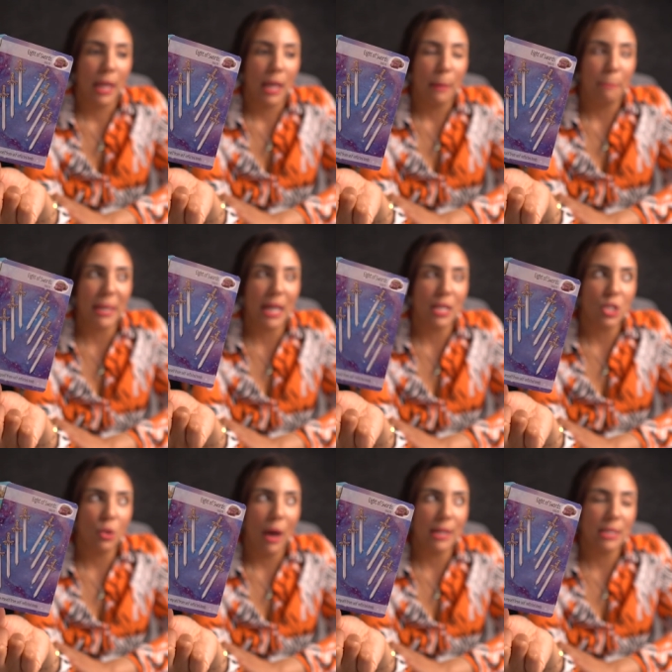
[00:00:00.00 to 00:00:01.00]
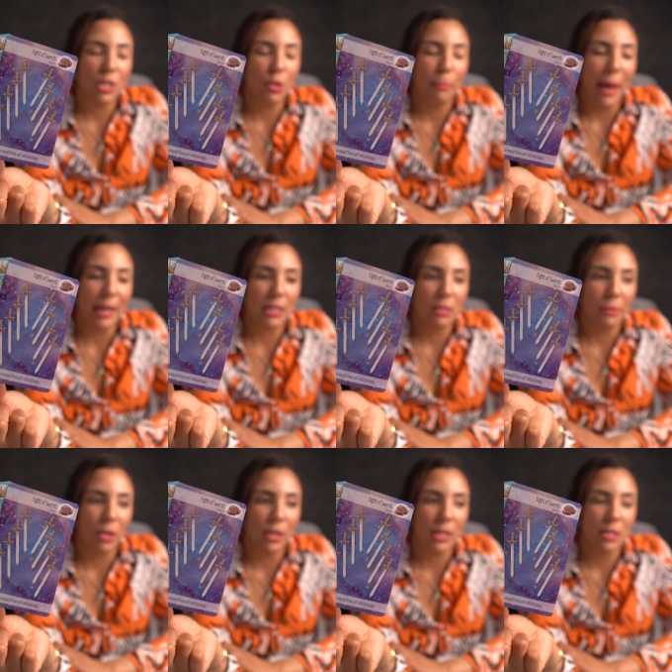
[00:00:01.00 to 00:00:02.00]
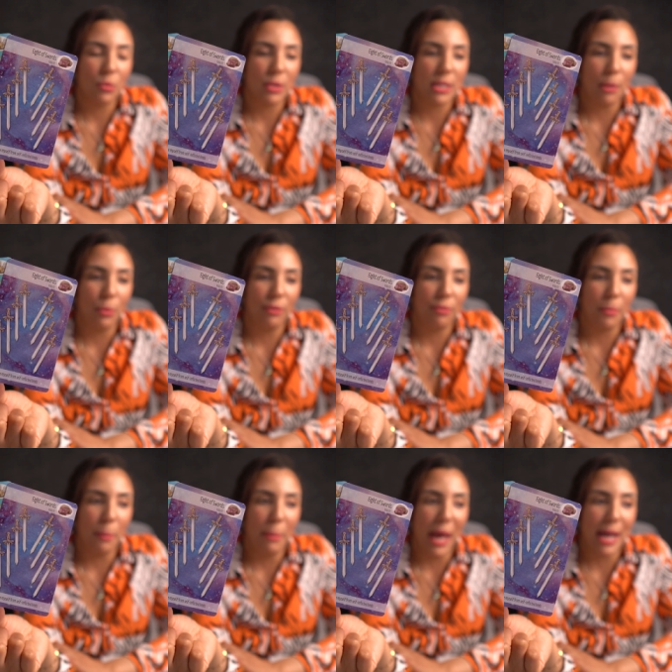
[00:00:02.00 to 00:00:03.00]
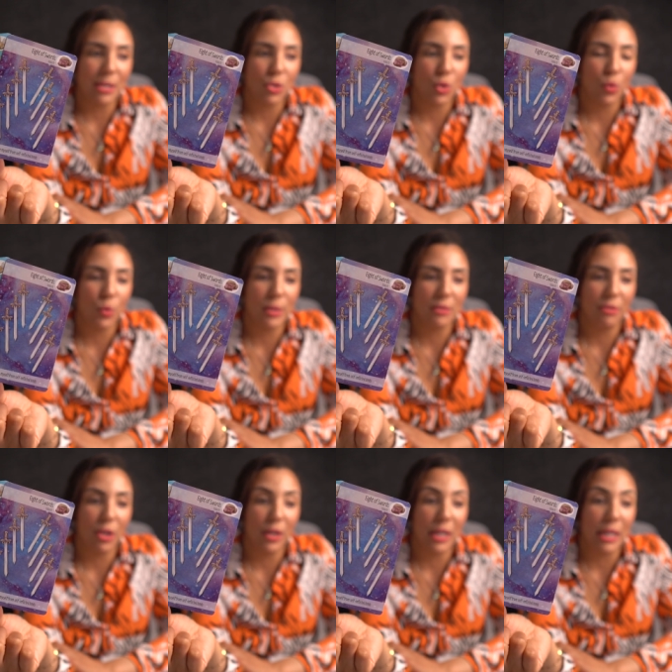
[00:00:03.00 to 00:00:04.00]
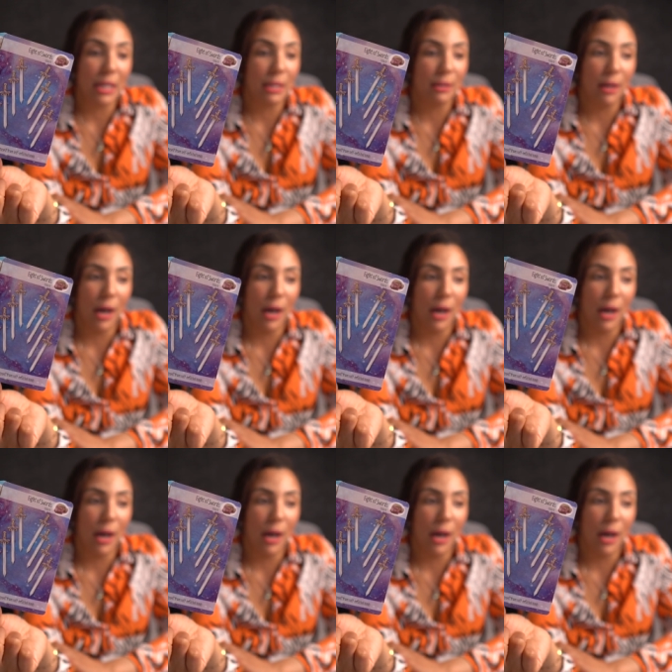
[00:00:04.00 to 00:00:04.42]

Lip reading: Because you had such a bad experience with someone from the past who was very